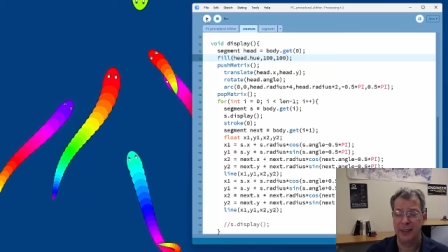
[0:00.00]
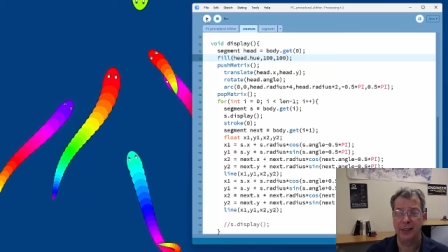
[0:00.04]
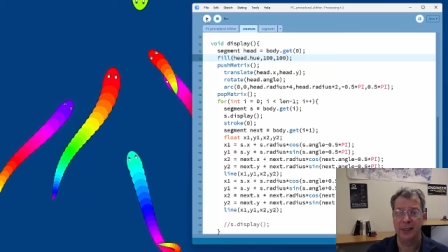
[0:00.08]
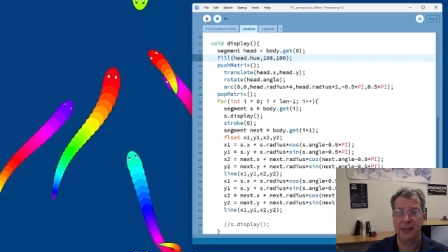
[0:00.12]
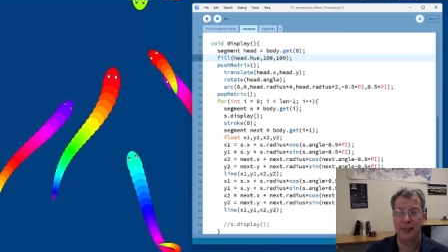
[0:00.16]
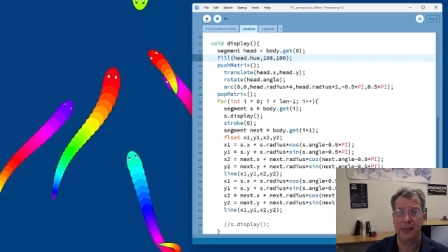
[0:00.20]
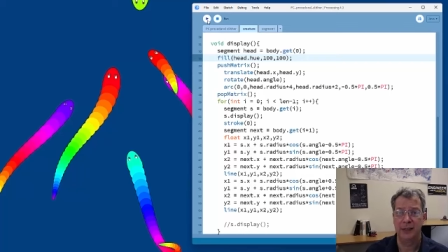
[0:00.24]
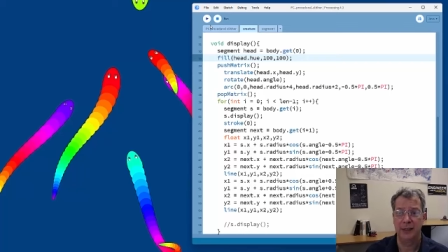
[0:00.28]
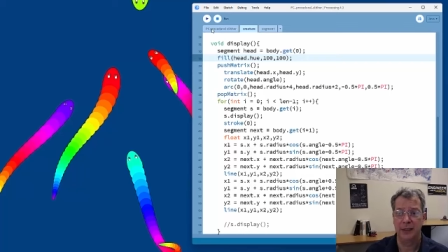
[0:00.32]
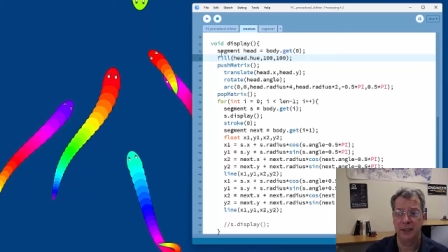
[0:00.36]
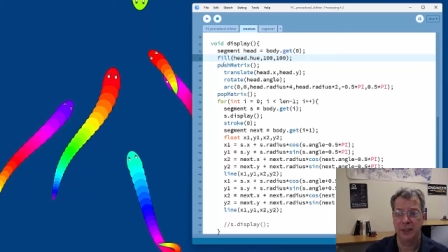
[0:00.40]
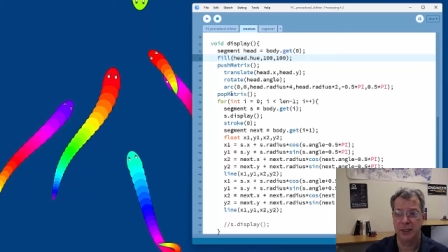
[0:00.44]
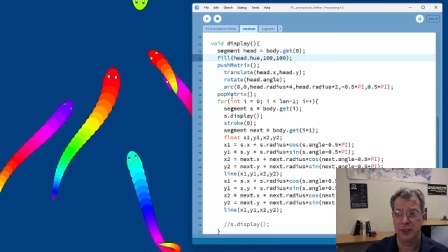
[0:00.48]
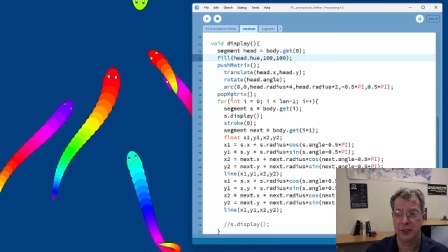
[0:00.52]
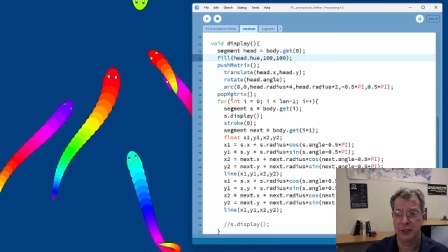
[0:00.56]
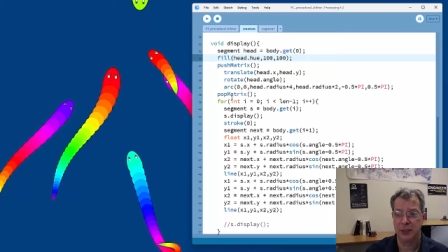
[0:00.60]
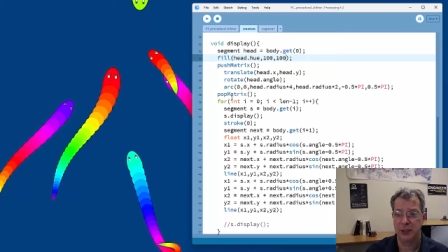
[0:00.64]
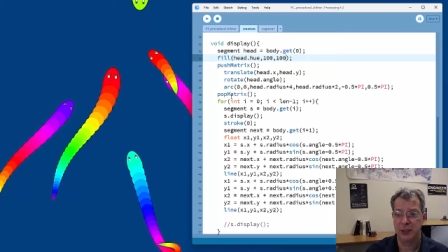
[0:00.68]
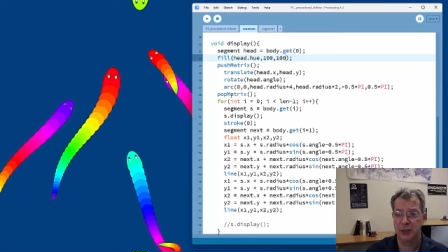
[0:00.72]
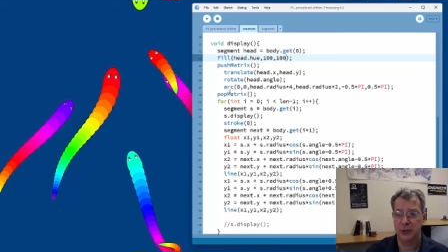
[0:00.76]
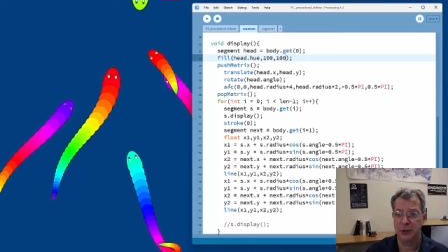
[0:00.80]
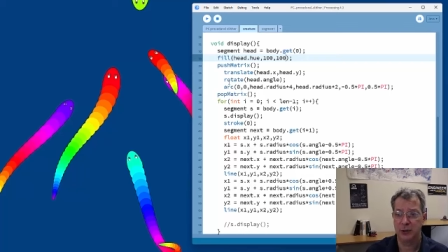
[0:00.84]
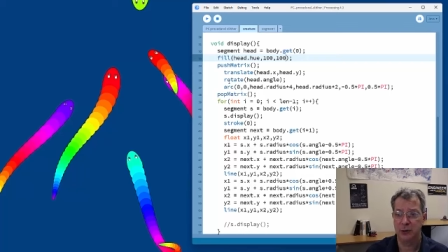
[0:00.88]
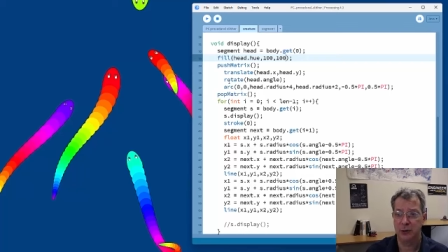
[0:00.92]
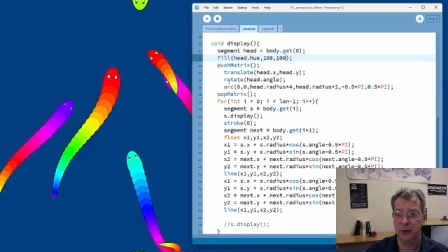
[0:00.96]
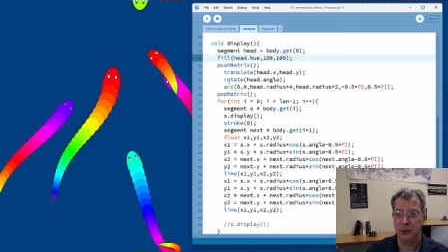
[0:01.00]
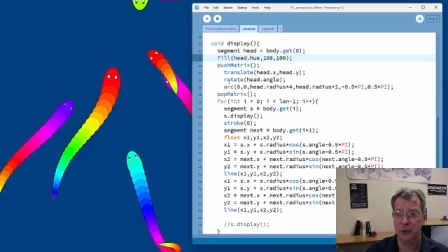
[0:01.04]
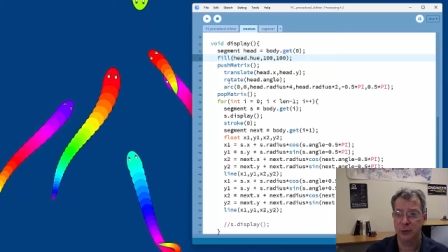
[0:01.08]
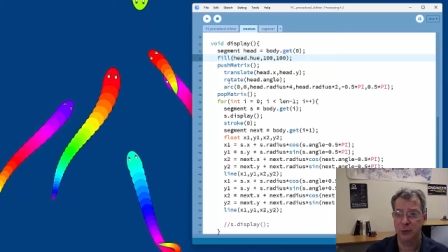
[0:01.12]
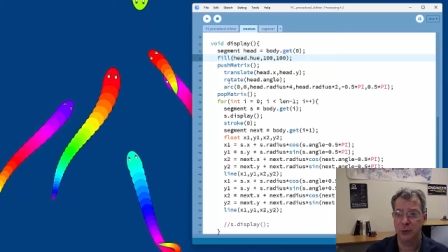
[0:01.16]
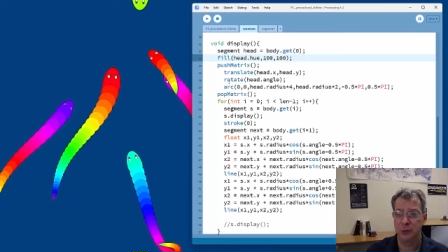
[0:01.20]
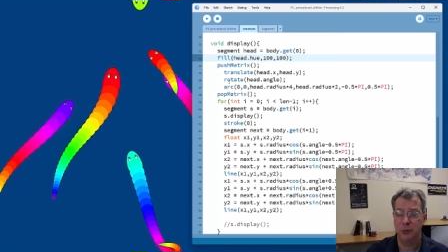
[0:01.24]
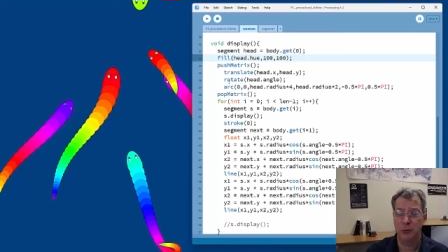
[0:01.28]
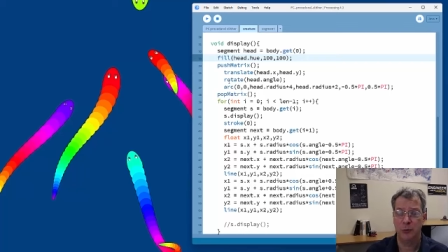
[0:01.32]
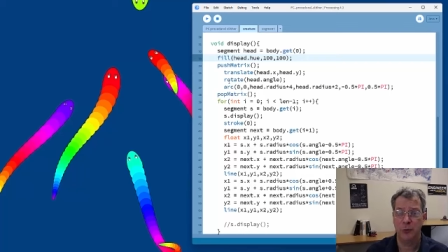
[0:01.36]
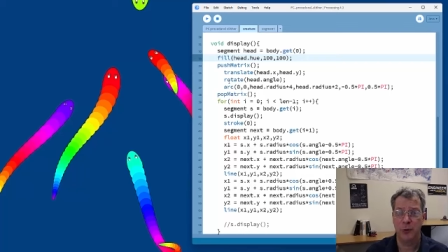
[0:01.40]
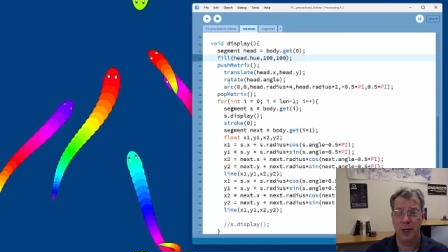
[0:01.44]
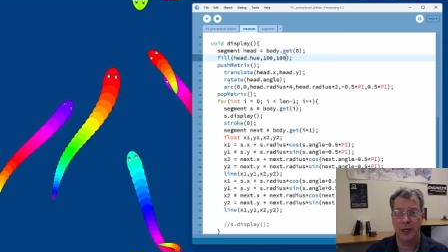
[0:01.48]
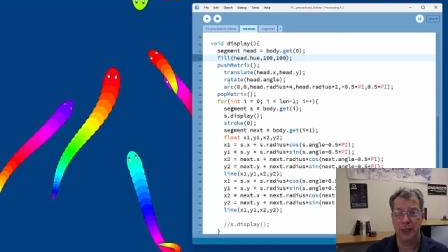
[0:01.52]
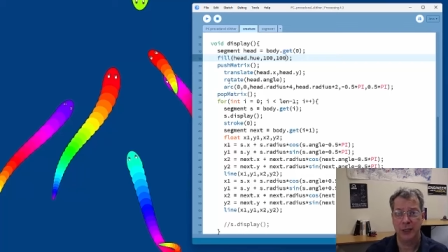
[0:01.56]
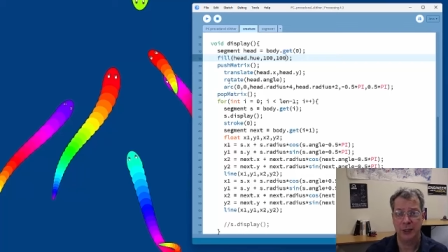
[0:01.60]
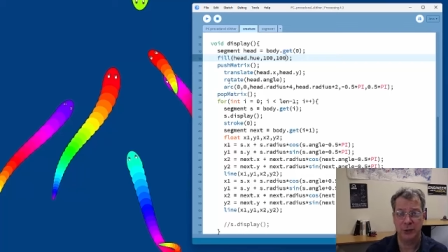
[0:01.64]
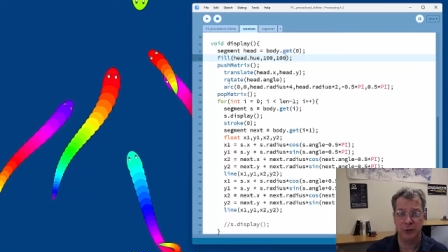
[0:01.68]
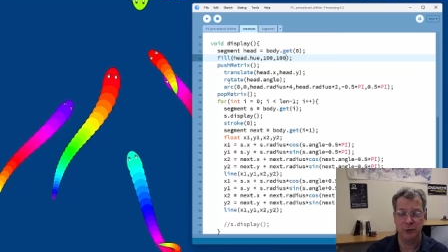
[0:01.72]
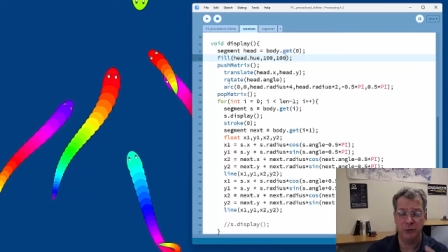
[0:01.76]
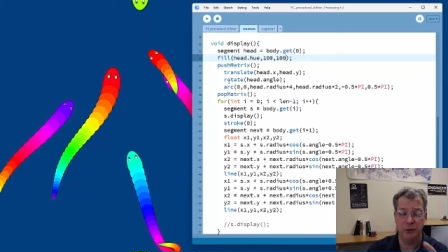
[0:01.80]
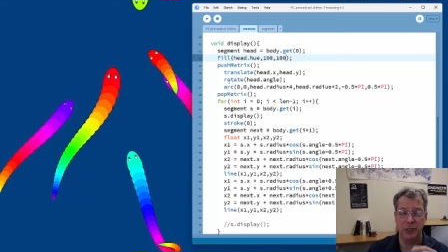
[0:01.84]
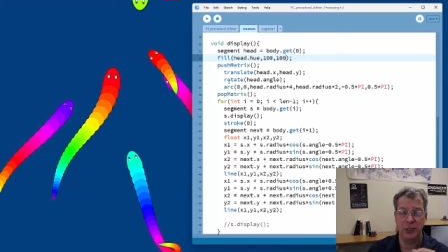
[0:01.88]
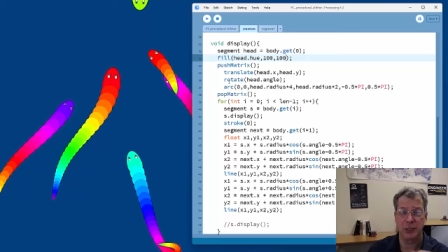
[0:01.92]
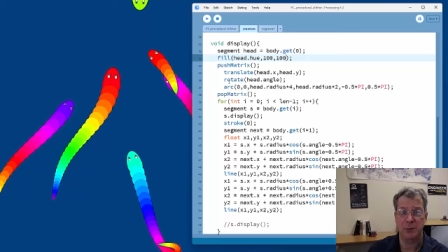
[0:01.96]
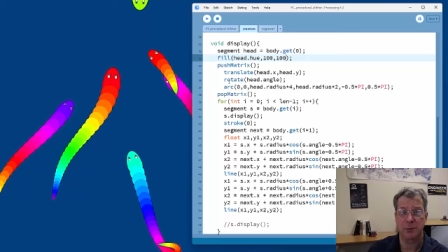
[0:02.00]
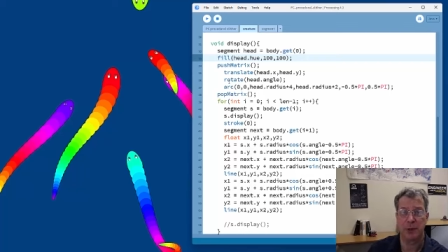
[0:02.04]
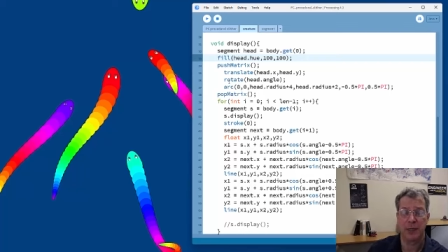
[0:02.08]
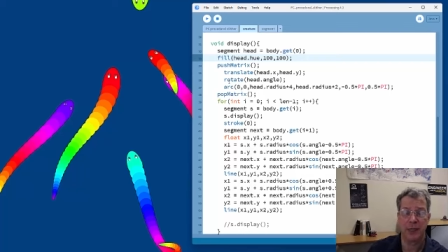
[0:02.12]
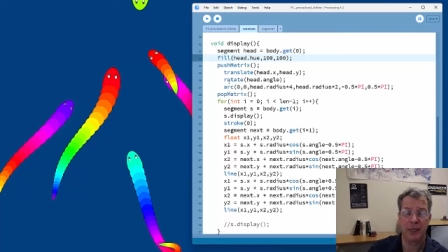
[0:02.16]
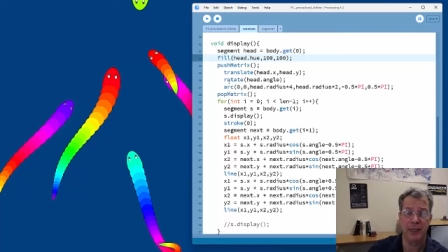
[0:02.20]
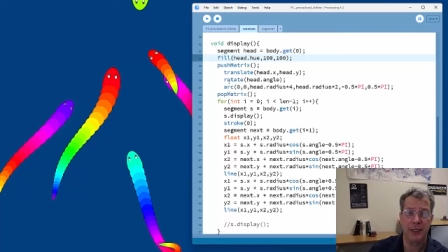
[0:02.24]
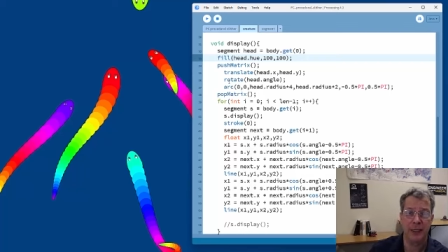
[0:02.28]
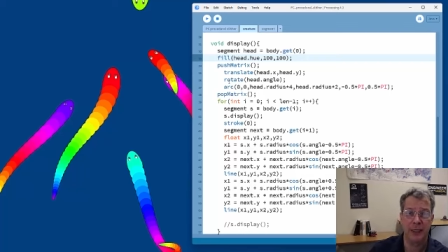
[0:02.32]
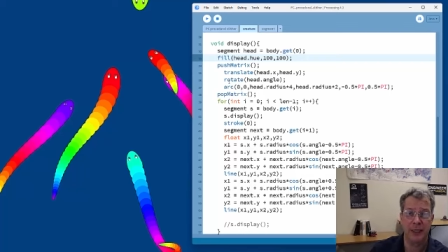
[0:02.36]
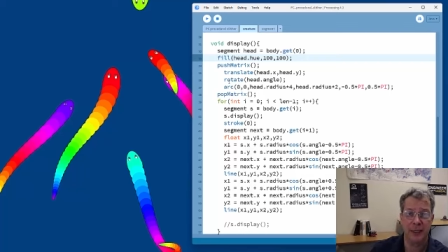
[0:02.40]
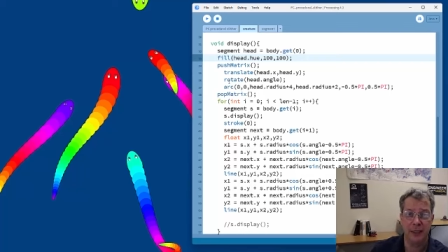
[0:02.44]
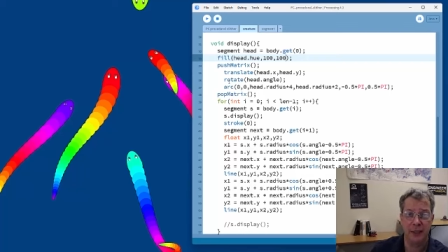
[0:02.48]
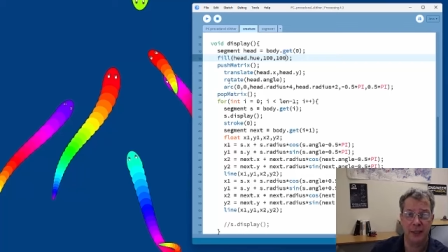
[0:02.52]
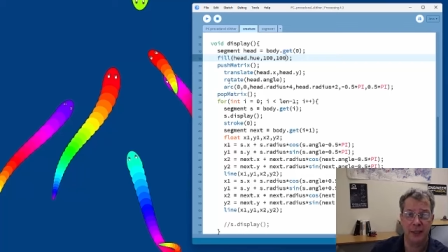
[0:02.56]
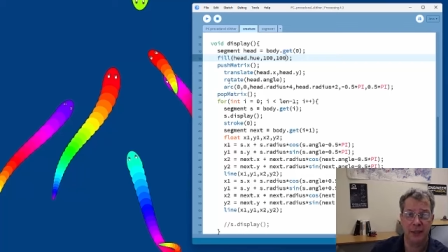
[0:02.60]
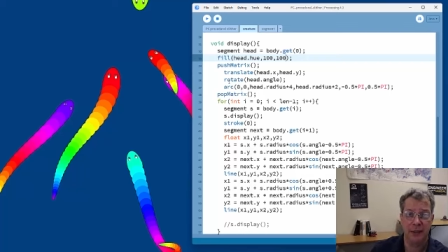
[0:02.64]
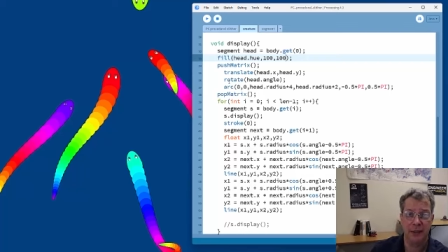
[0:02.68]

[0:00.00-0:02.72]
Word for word: is to, when you display